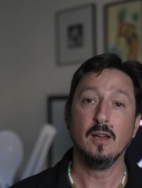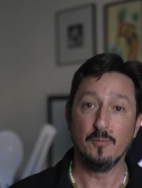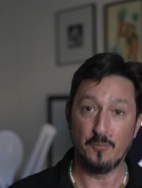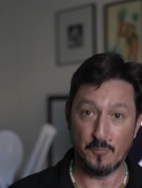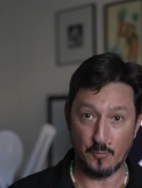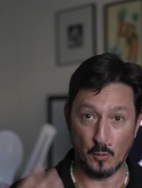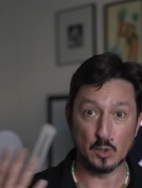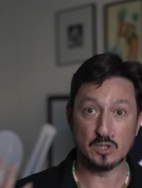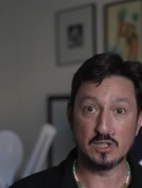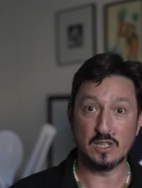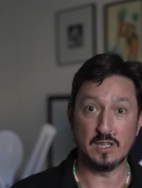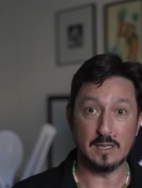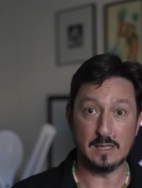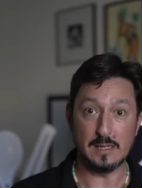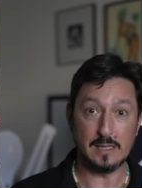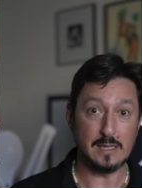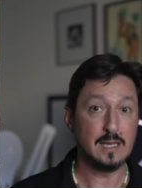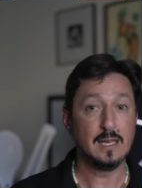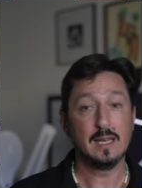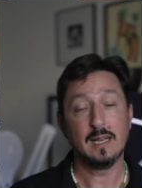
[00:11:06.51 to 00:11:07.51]

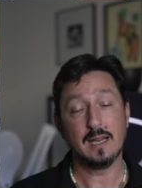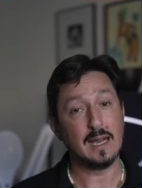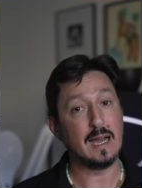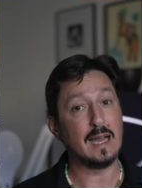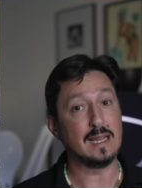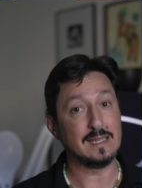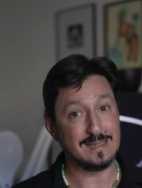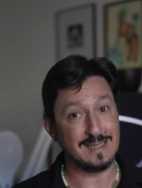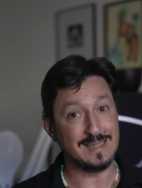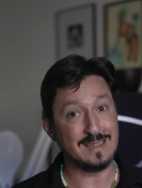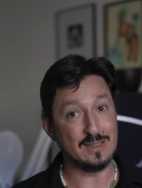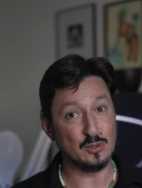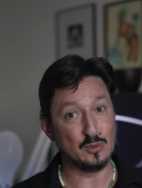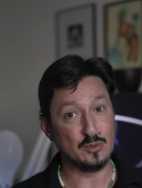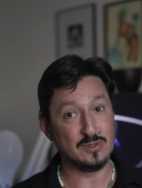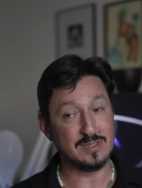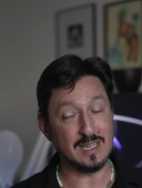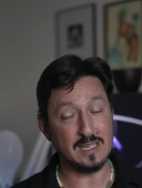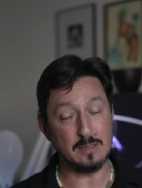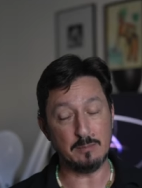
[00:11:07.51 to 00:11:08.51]
Fortunately, I didn't
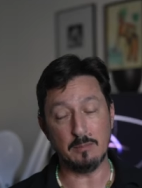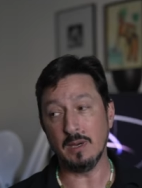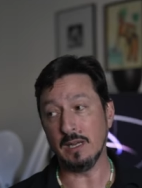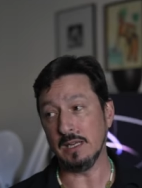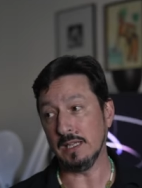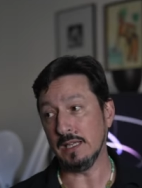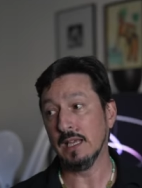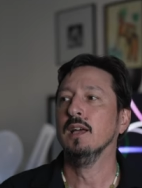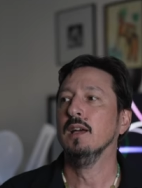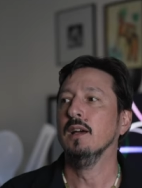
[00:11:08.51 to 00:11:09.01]
lose any money.